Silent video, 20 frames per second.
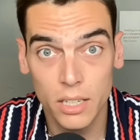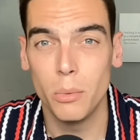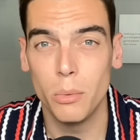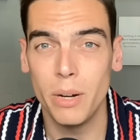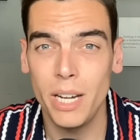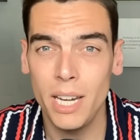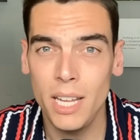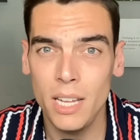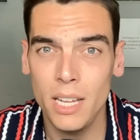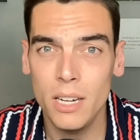
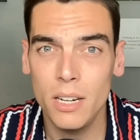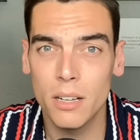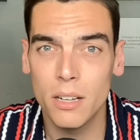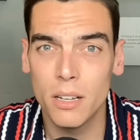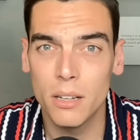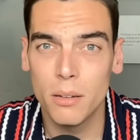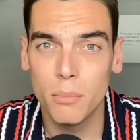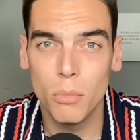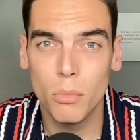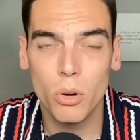We need
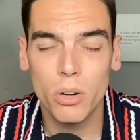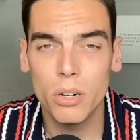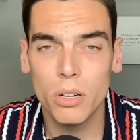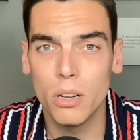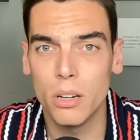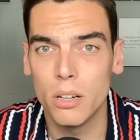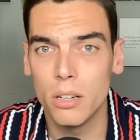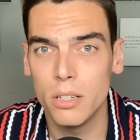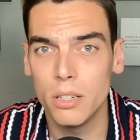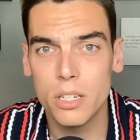
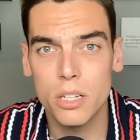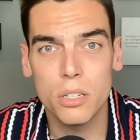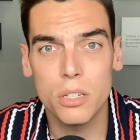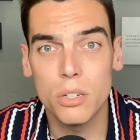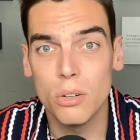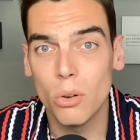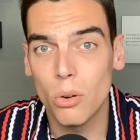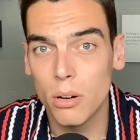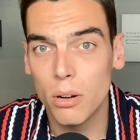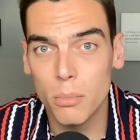more just
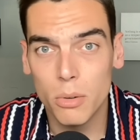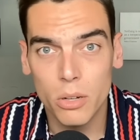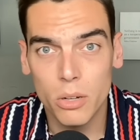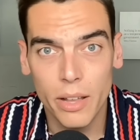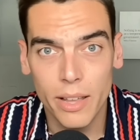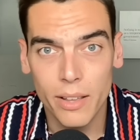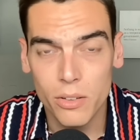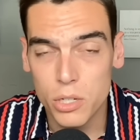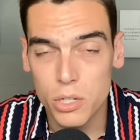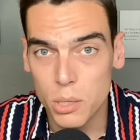normal
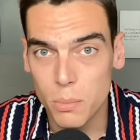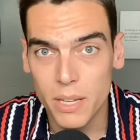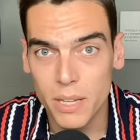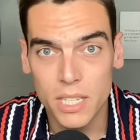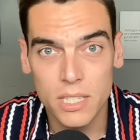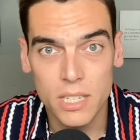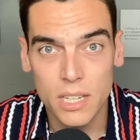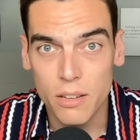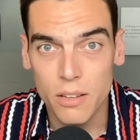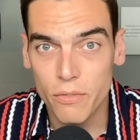
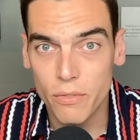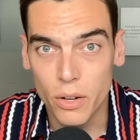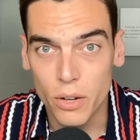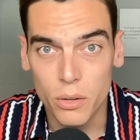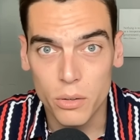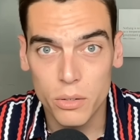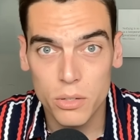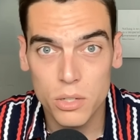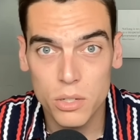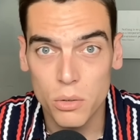LGBT
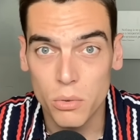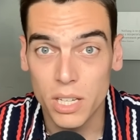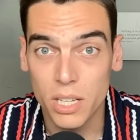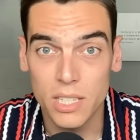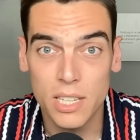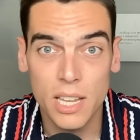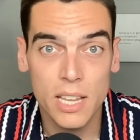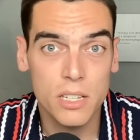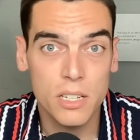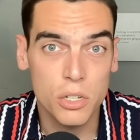folks who can
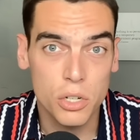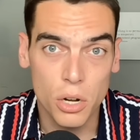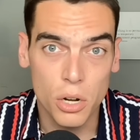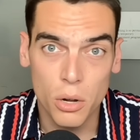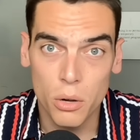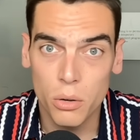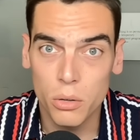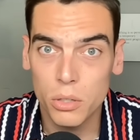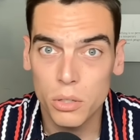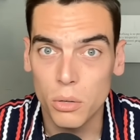take a
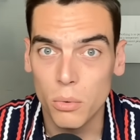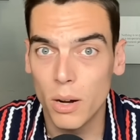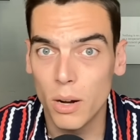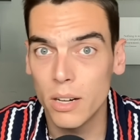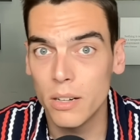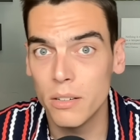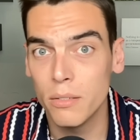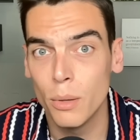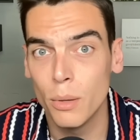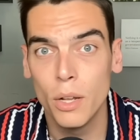joke, who
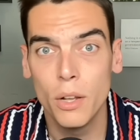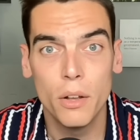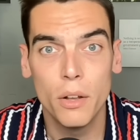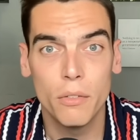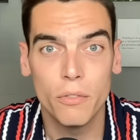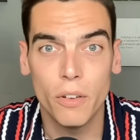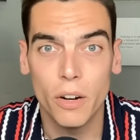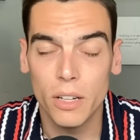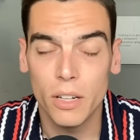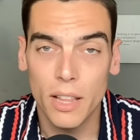aren't
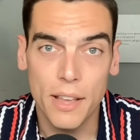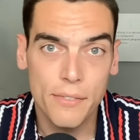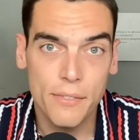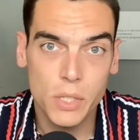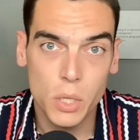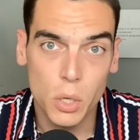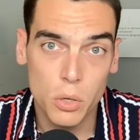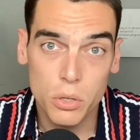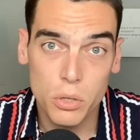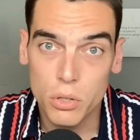far-left
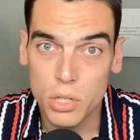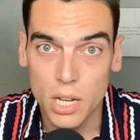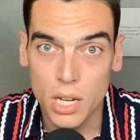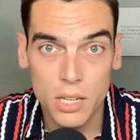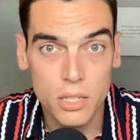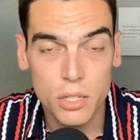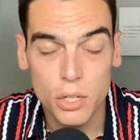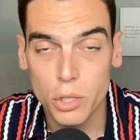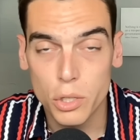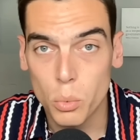social
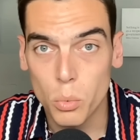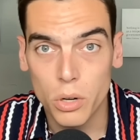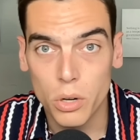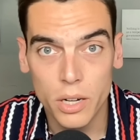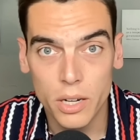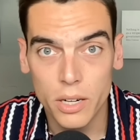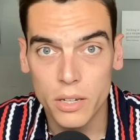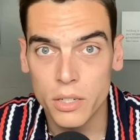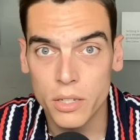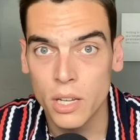justice
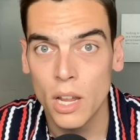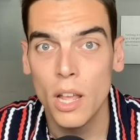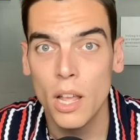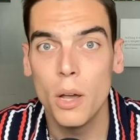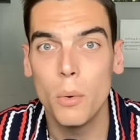warriors.